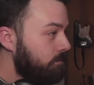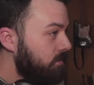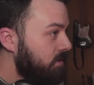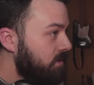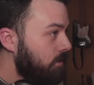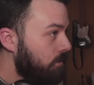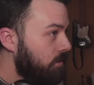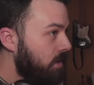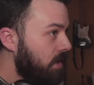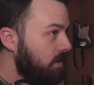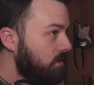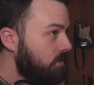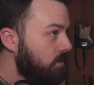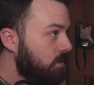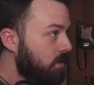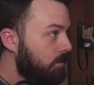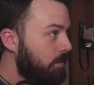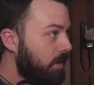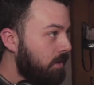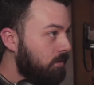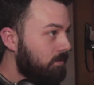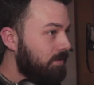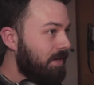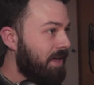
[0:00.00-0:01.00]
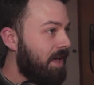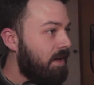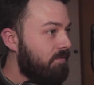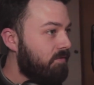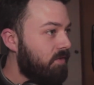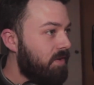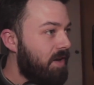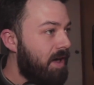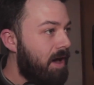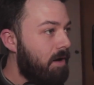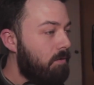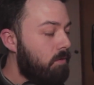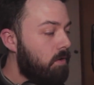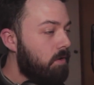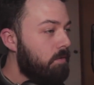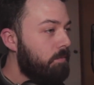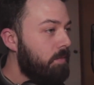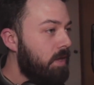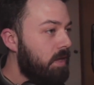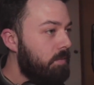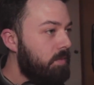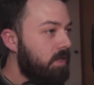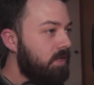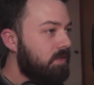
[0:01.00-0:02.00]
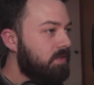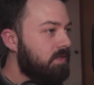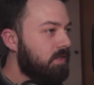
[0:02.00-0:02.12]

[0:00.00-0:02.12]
So that took about half an hour maybe